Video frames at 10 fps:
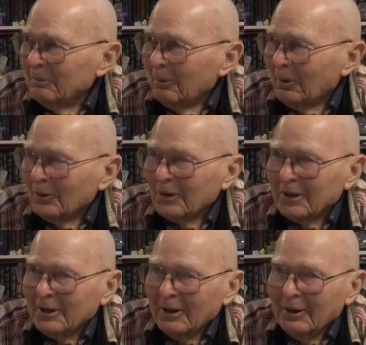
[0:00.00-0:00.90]

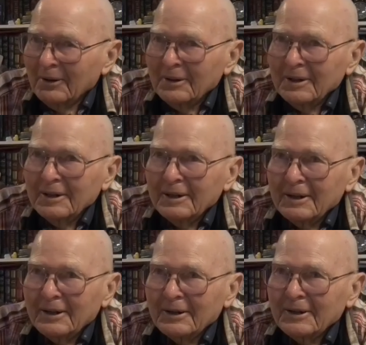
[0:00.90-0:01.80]
protocol
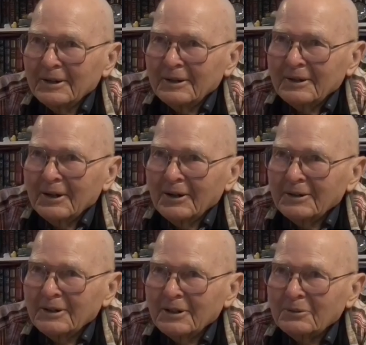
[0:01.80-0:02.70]
on
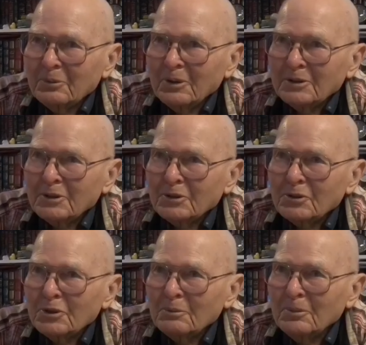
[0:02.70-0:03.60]
on just what you
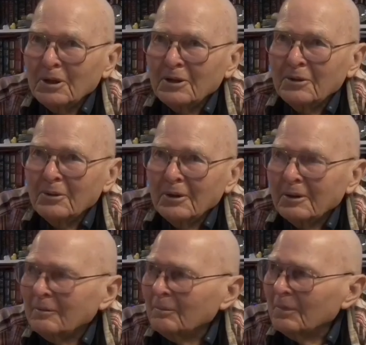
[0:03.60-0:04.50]
should be
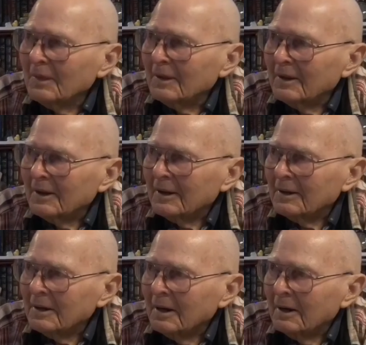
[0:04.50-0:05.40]
doing,
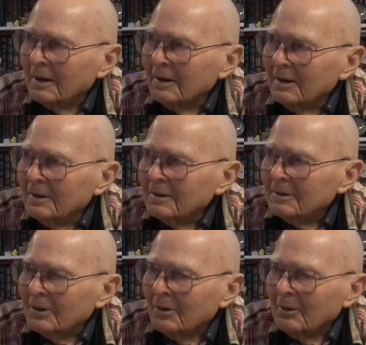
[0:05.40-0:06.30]
and uh,
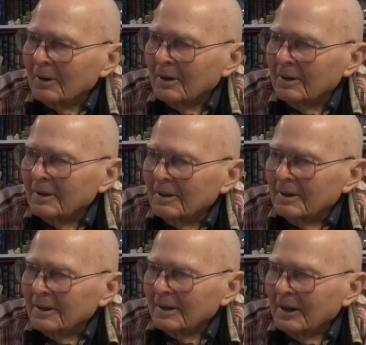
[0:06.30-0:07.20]
so uh,
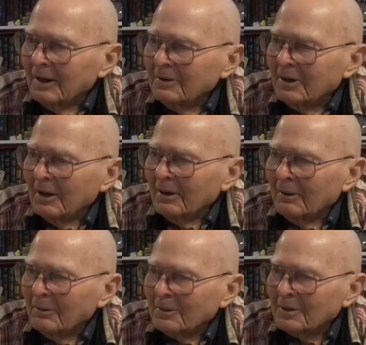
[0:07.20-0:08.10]
and I thought
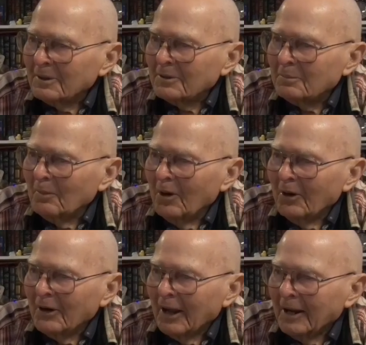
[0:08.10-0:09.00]
I was a
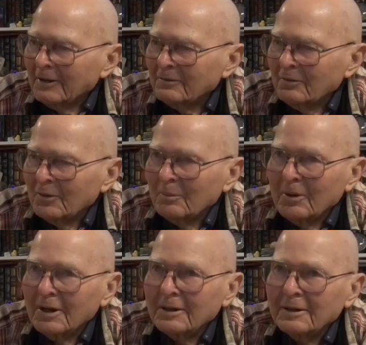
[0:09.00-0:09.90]
smartass for
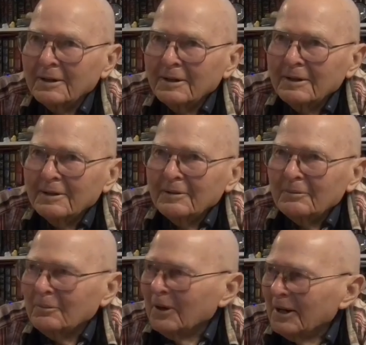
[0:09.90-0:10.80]
being
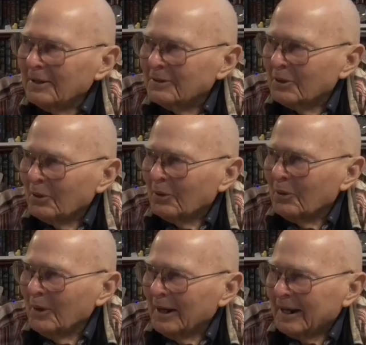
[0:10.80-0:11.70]
being so
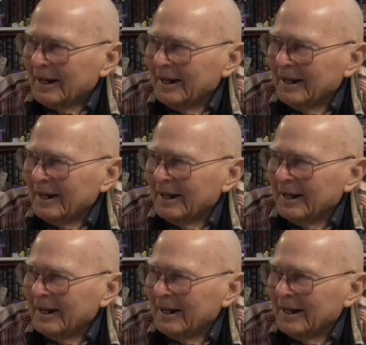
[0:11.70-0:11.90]
quick,